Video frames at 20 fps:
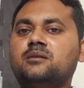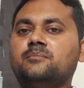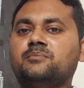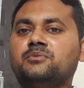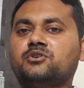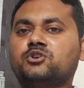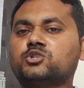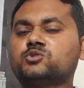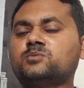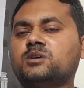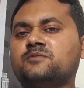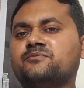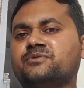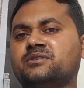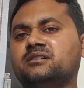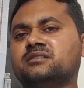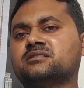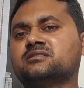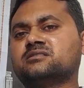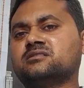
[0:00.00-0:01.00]
Because my
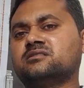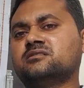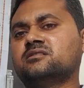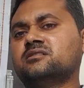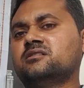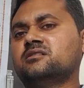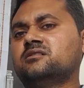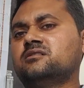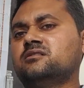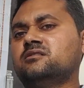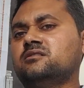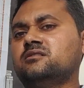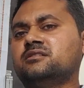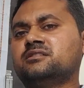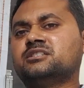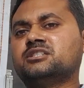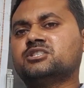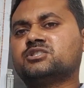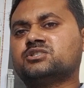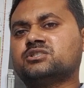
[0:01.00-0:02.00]
friends,
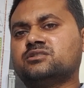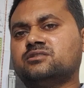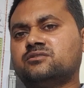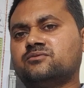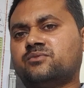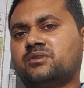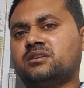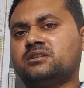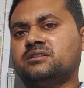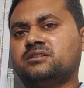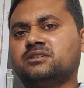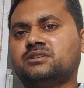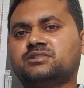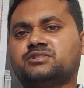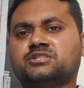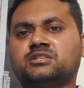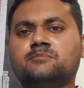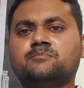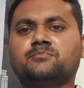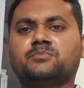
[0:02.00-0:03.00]
it is very
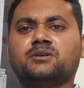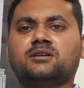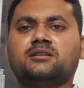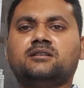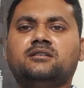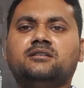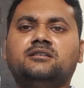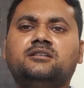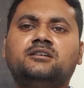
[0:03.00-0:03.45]
simple.